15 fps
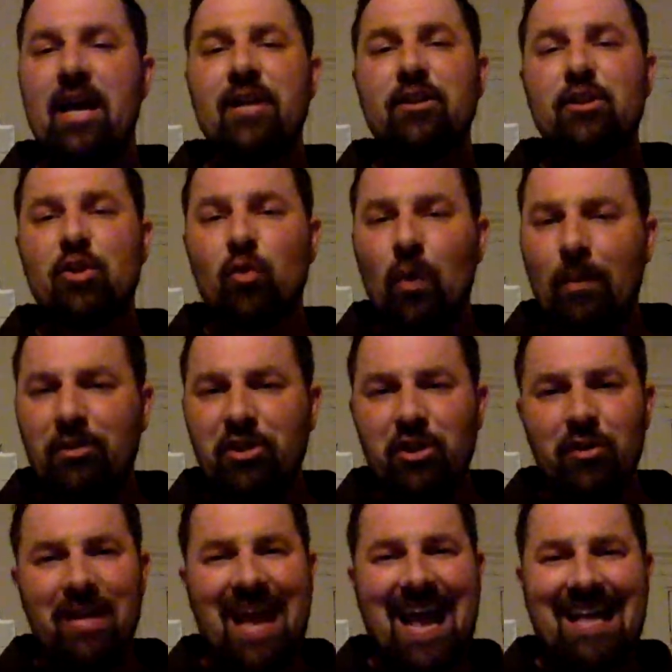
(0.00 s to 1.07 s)

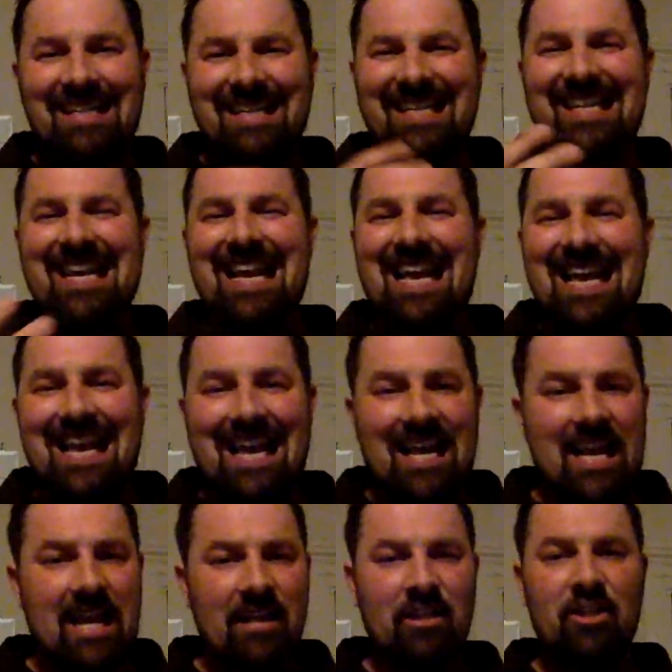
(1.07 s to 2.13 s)
Scripture has an
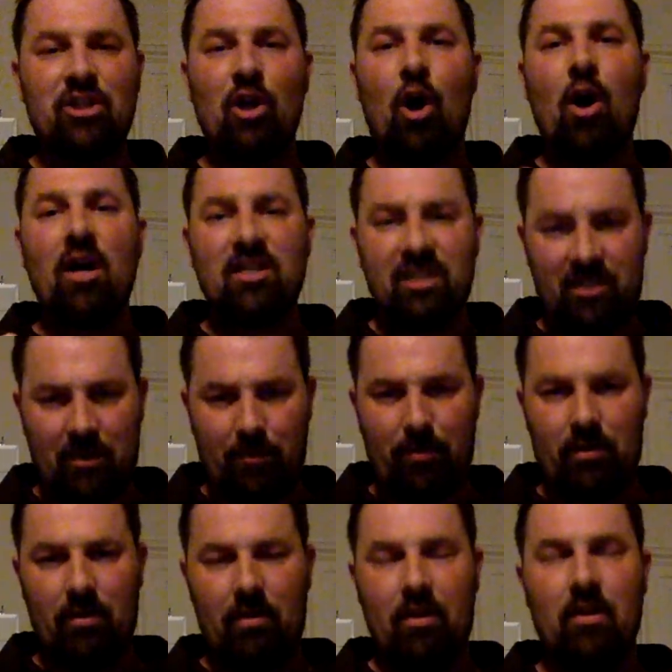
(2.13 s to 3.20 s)

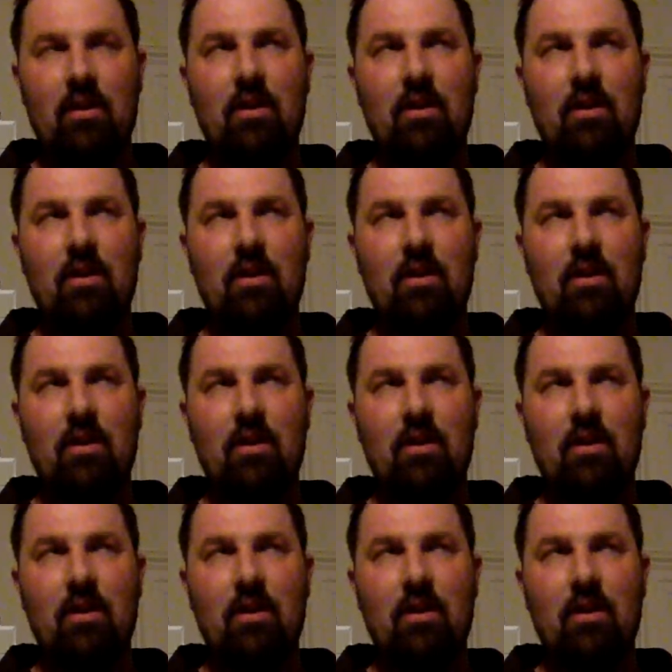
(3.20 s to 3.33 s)
inexhaustible